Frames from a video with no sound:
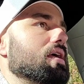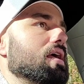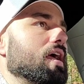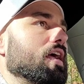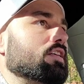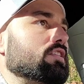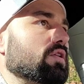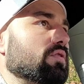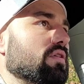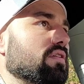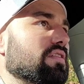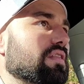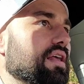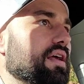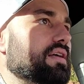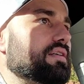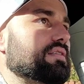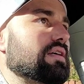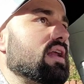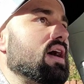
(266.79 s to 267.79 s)
And so the
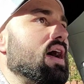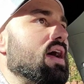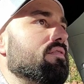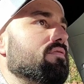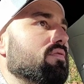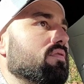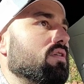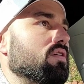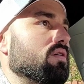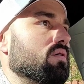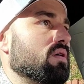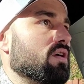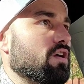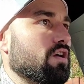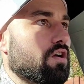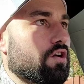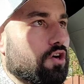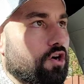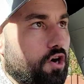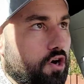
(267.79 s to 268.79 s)
things that I've
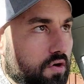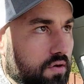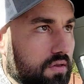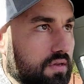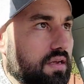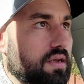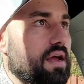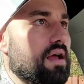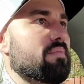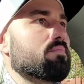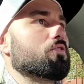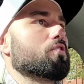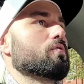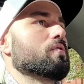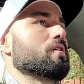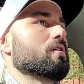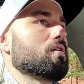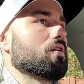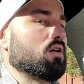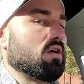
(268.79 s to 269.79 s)
currently am
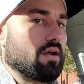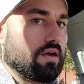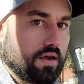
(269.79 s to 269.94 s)
doing